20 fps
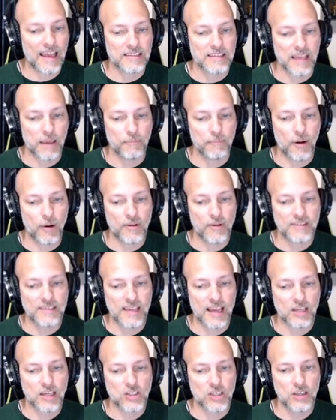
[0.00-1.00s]
a bonus
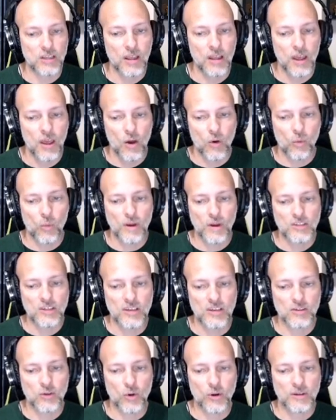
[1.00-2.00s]
action, which
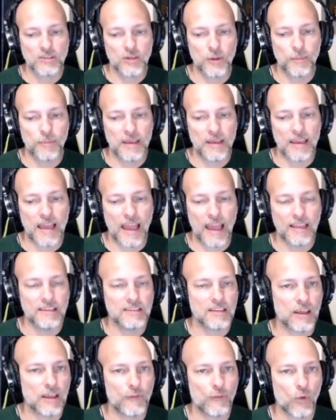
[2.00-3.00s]
is going to be a
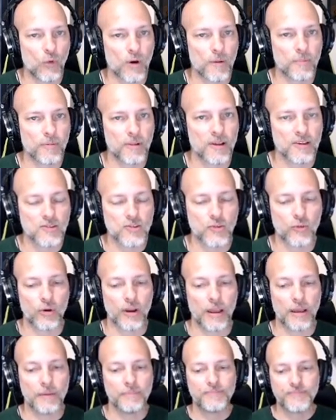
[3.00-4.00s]
d4 plus
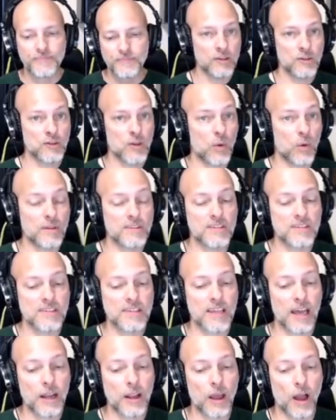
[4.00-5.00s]
3. So
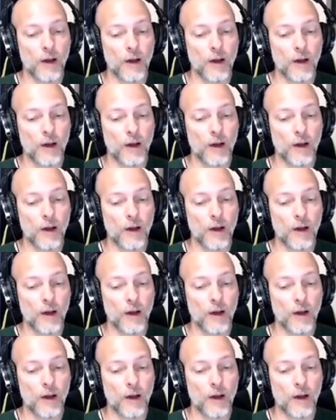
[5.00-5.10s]
instead of